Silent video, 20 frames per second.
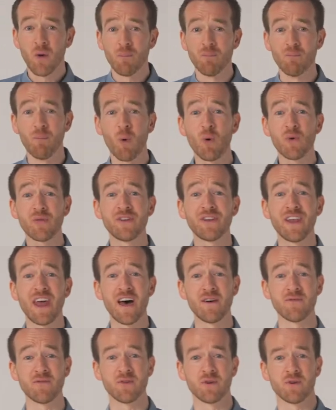more than
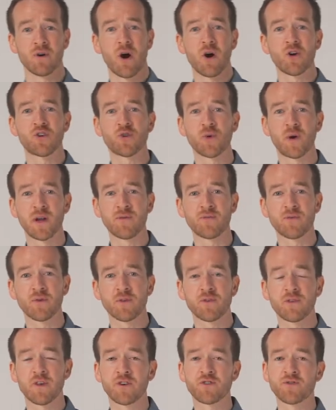ever, our
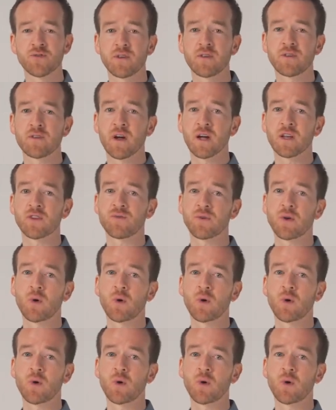21st century science